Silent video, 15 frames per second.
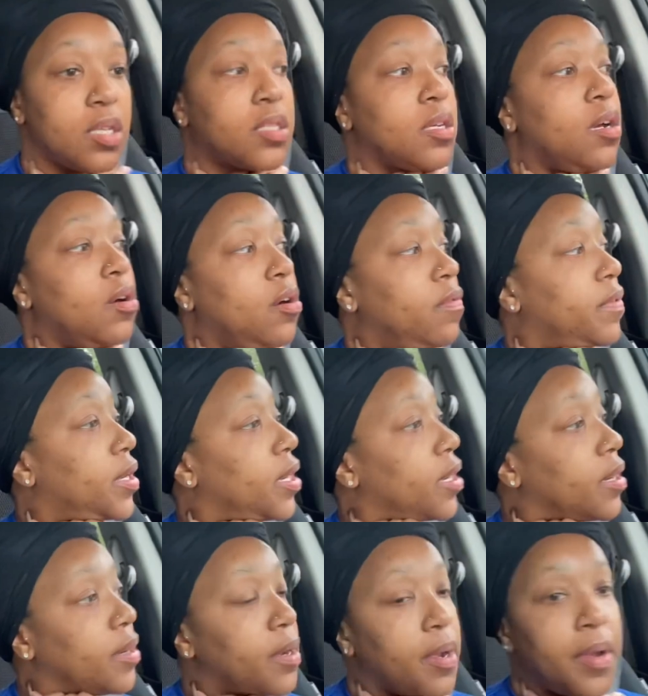to go over
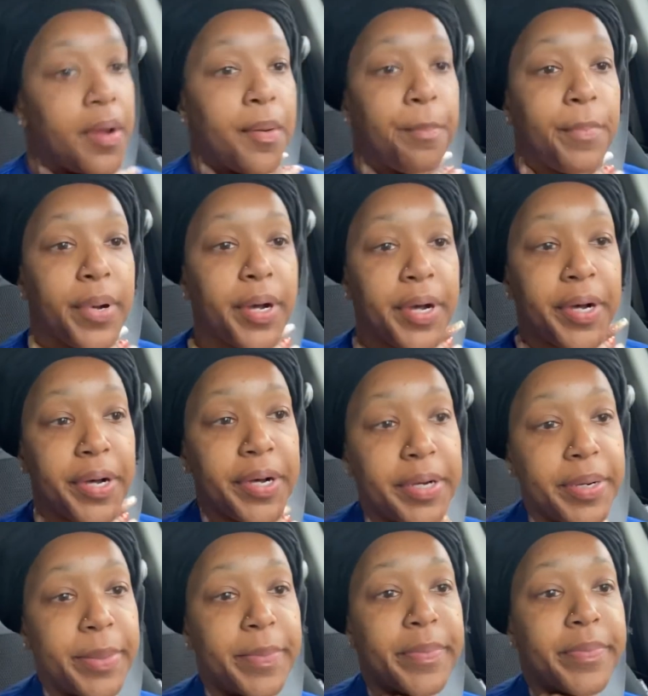there. But
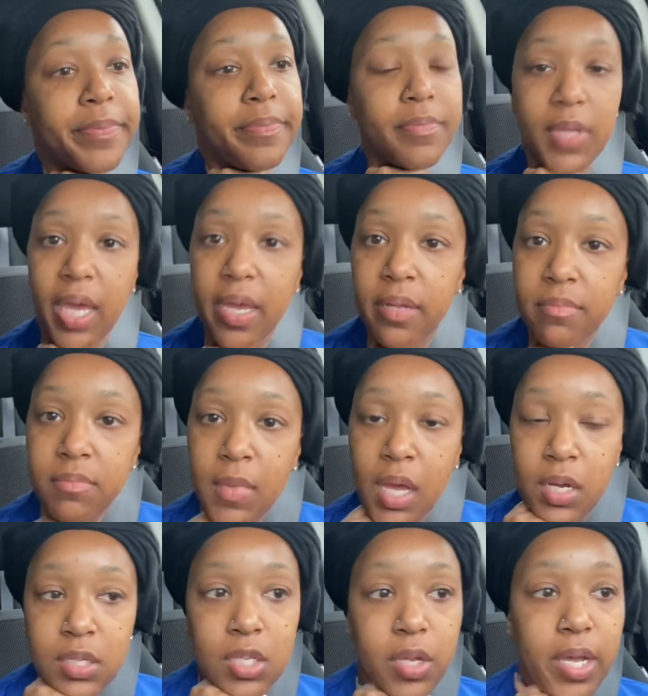yeah,
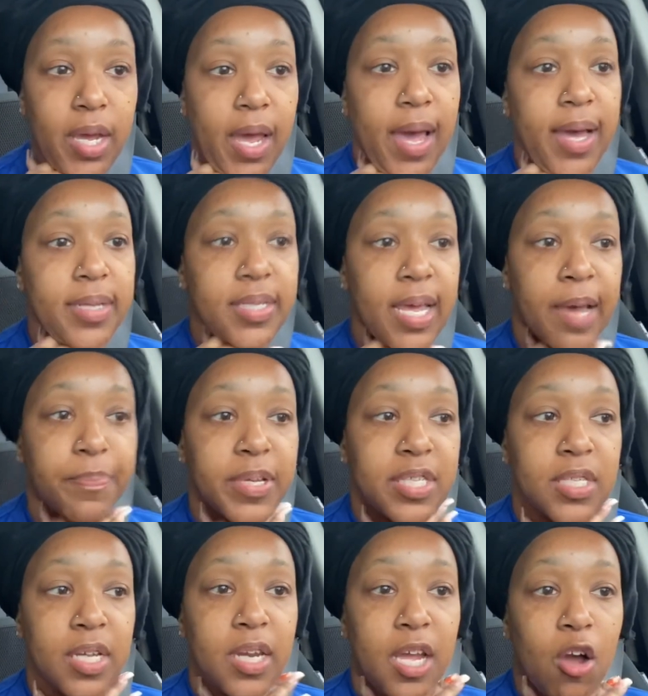so yeah guys, happy
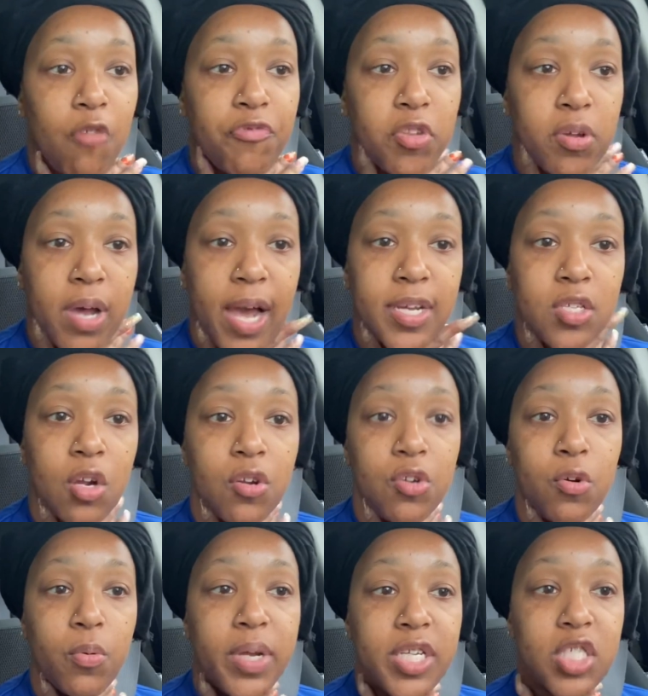Sunday. Hopefully you guys are
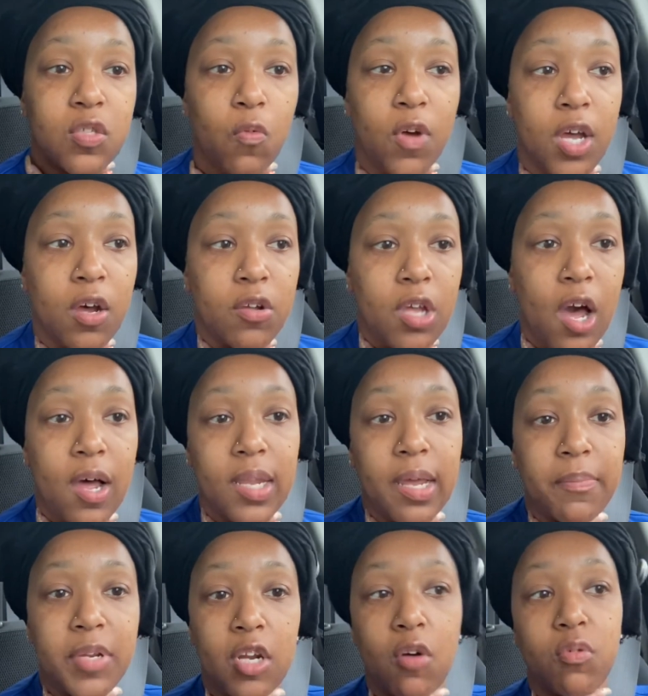doing swell. Y'all
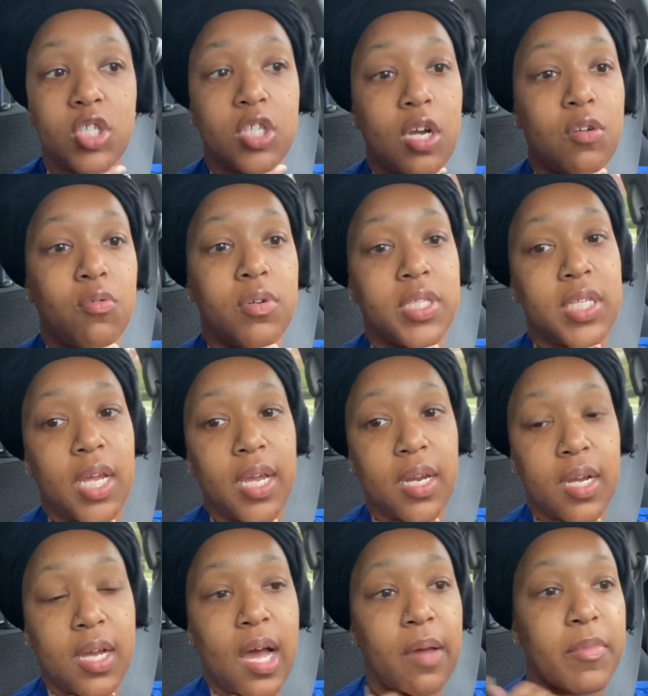let me know what y'all doing today in
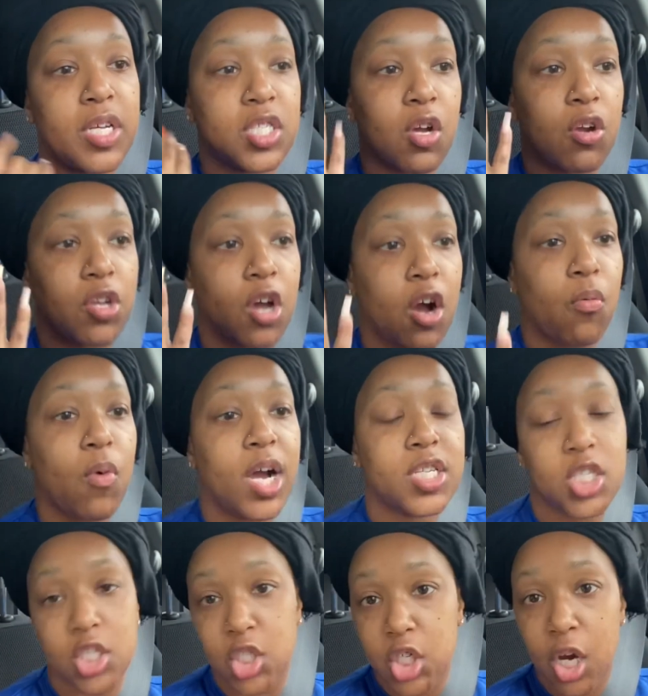the comments. Are y'all
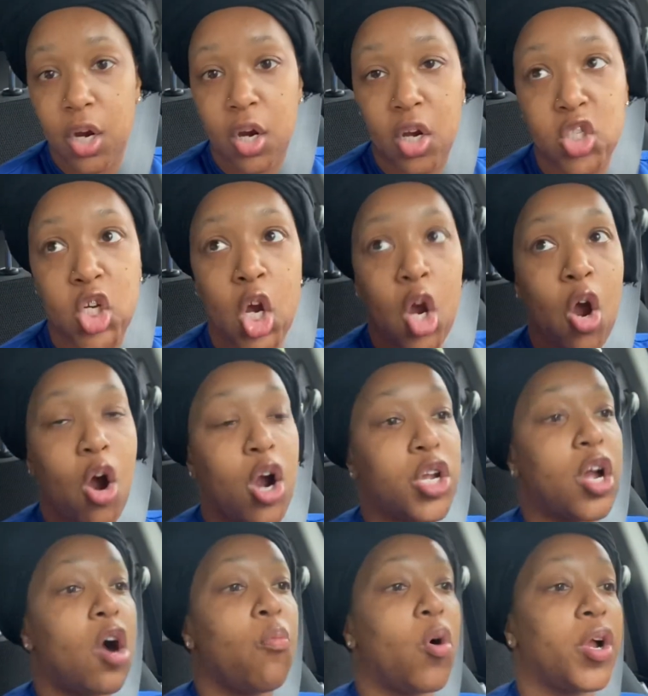watching church? Are
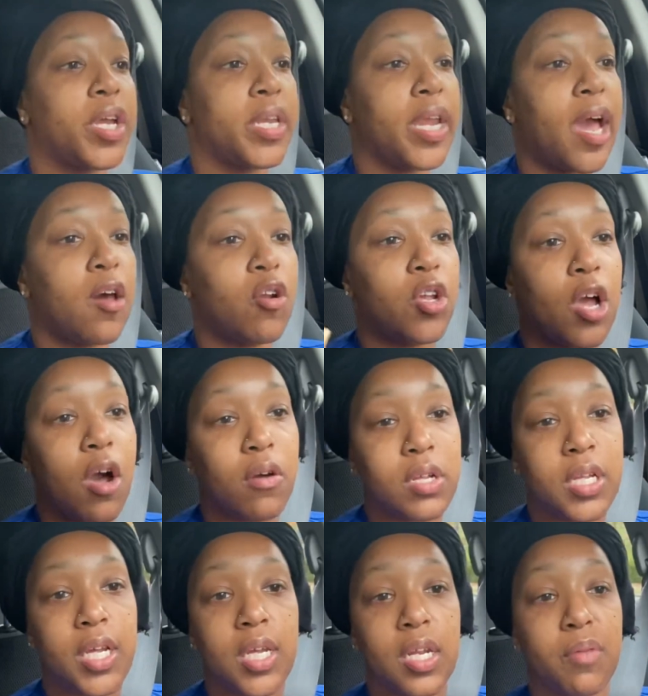y'all working out? Are y'all
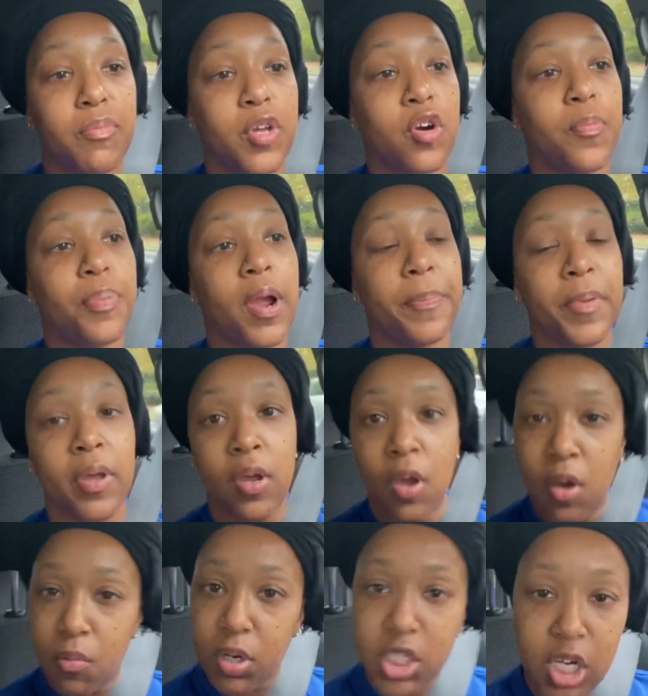cleaning, meal
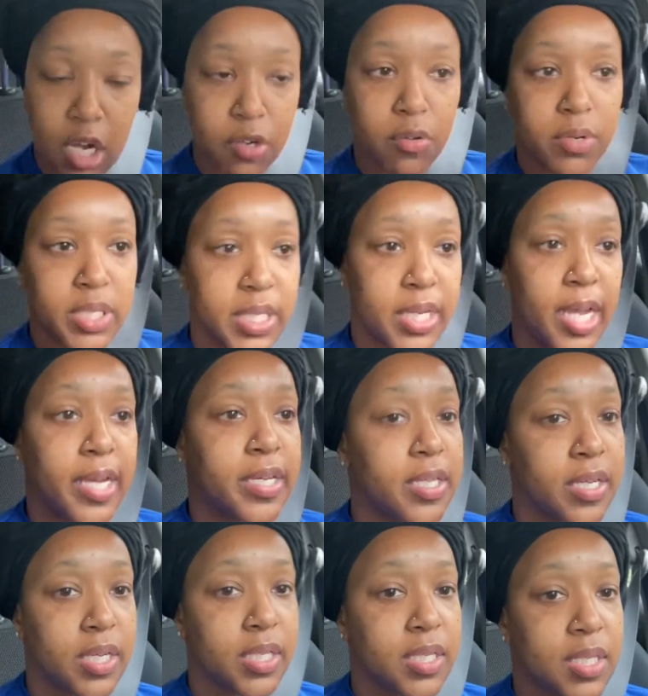prepping? What y'all doing today?
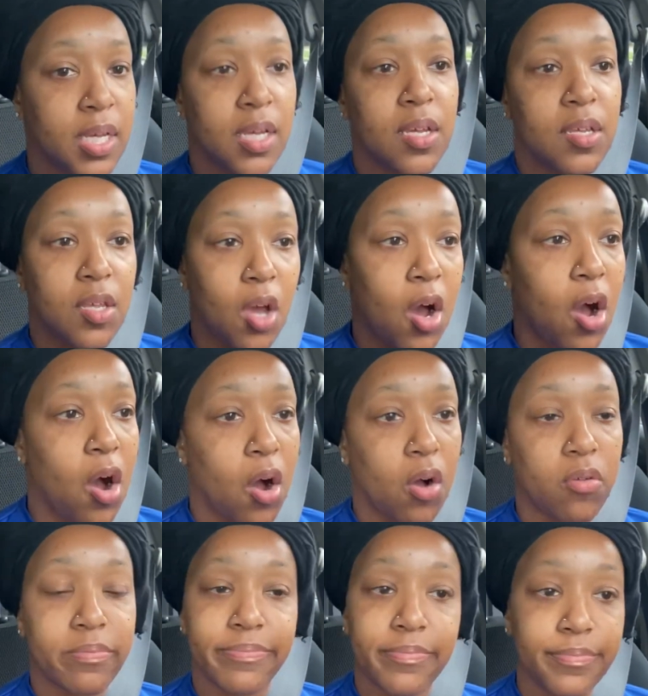Because y'all,
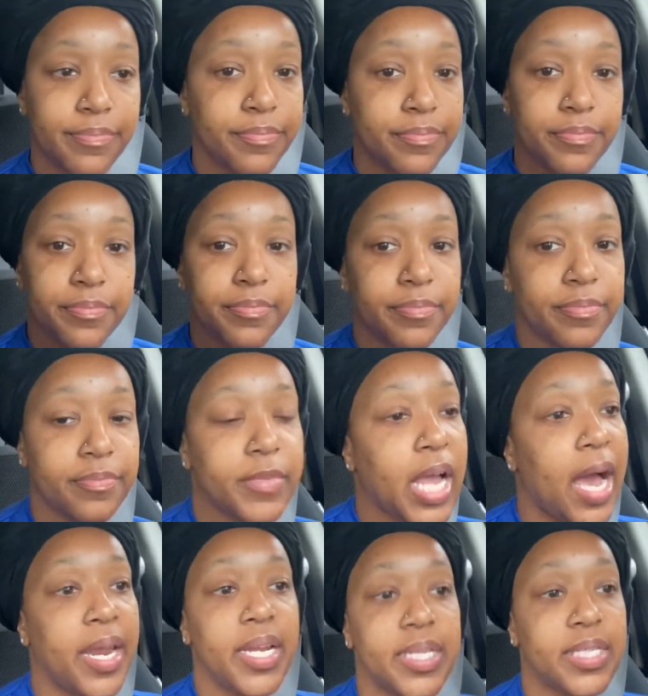
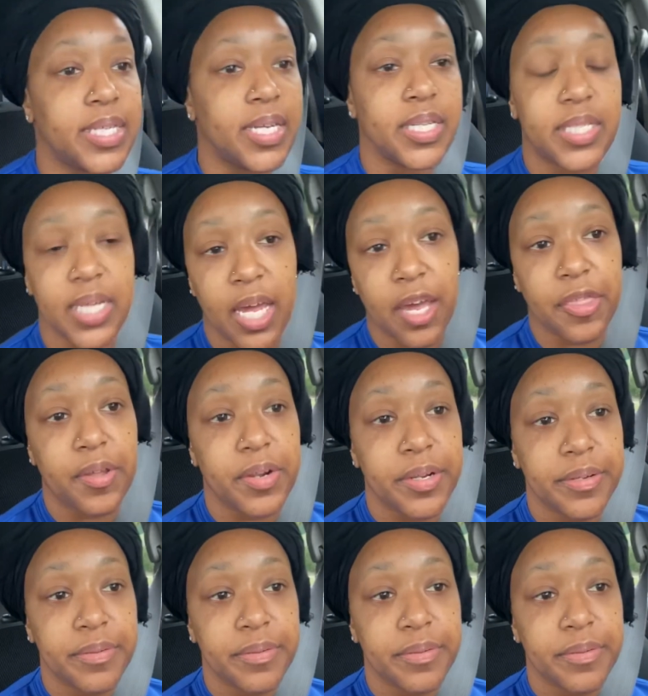I need to get it together.